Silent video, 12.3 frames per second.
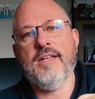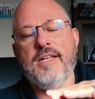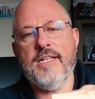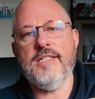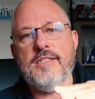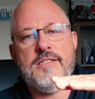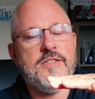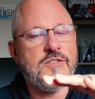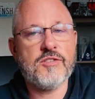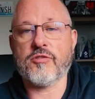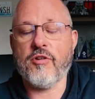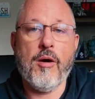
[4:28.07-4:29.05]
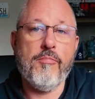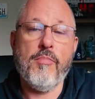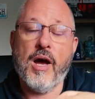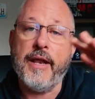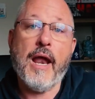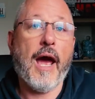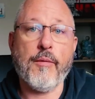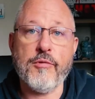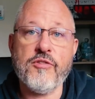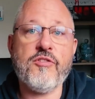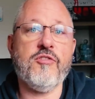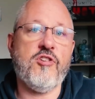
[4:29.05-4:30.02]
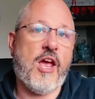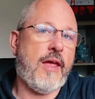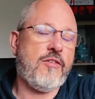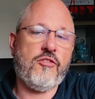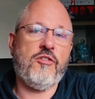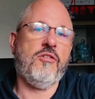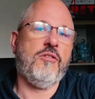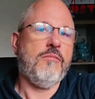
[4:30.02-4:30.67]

in Scrum, and I would suggest